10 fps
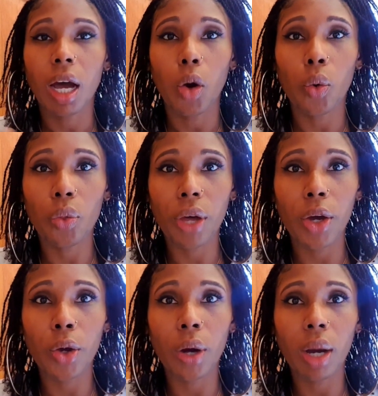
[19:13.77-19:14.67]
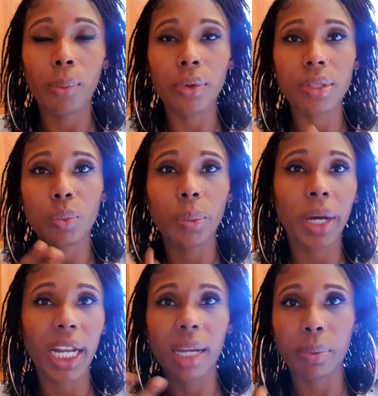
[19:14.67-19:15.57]
Although we
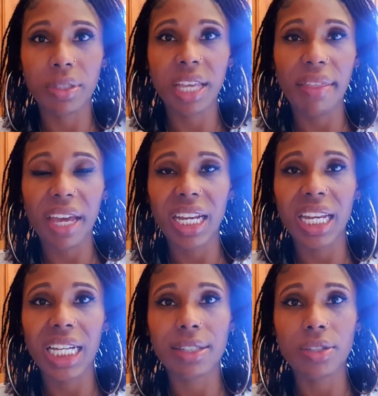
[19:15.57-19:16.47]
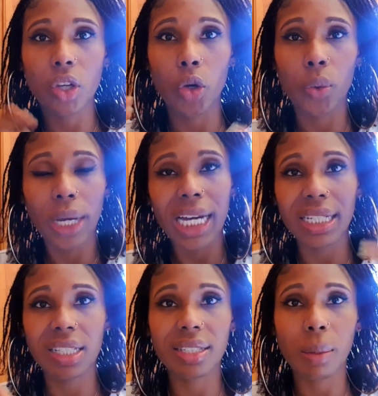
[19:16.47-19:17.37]
weren't able to get that in the end, so had
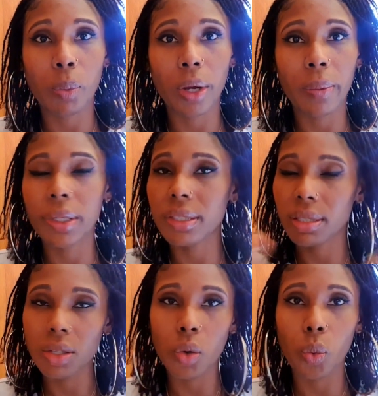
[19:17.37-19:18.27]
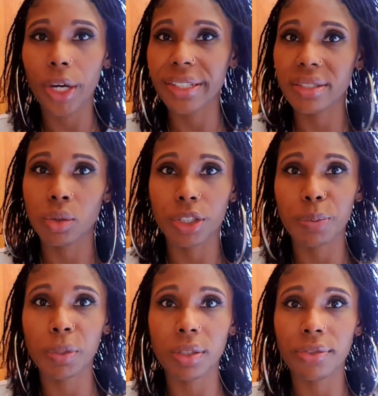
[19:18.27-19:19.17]
the subway one. Still works, still looks
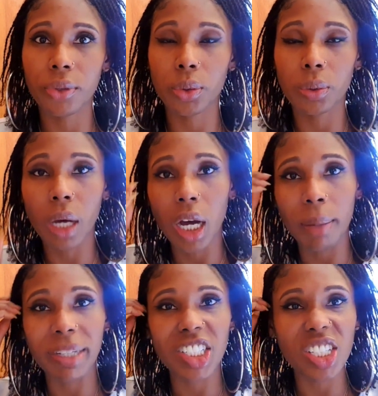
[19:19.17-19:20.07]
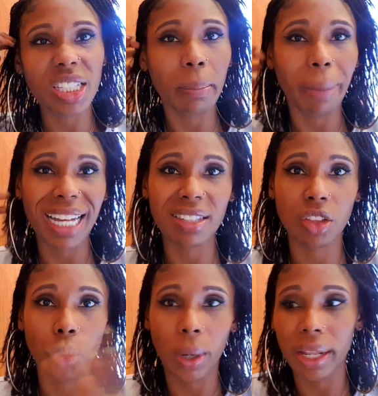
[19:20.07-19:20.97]
beautiful. It just didn't pattern
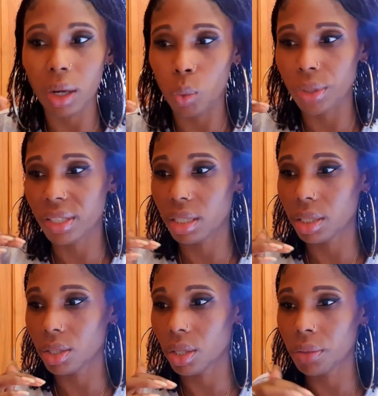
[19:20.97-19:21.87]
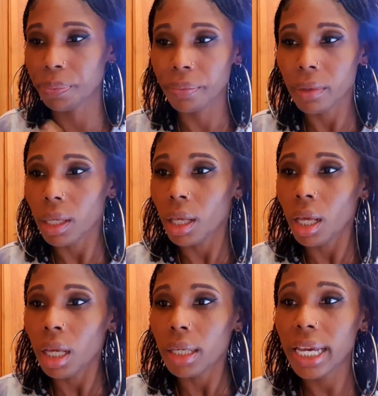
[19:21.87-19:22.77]
the way that I wanted it to.
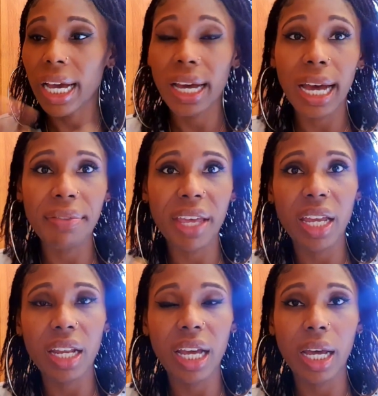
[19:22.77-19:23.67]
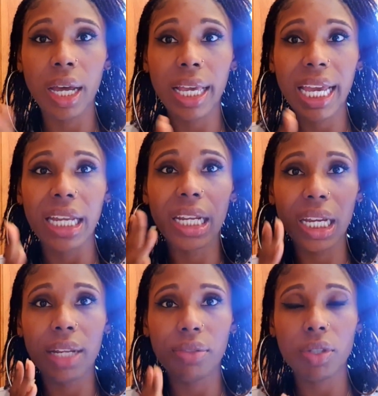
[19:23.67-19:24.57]
Yeah, and then again
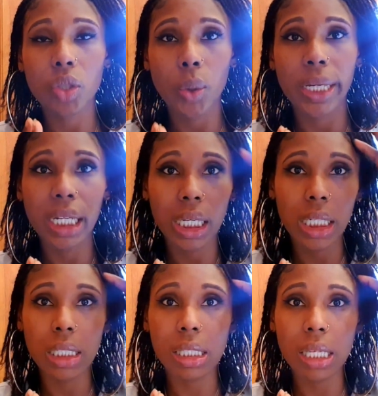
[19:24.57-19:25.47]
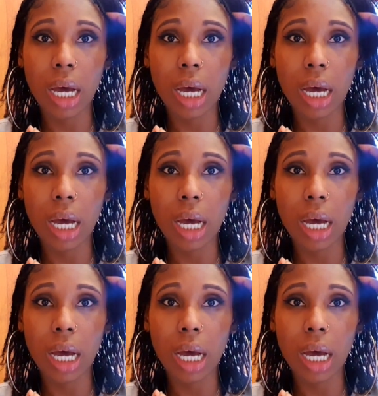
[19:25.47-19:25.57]
in the toilets,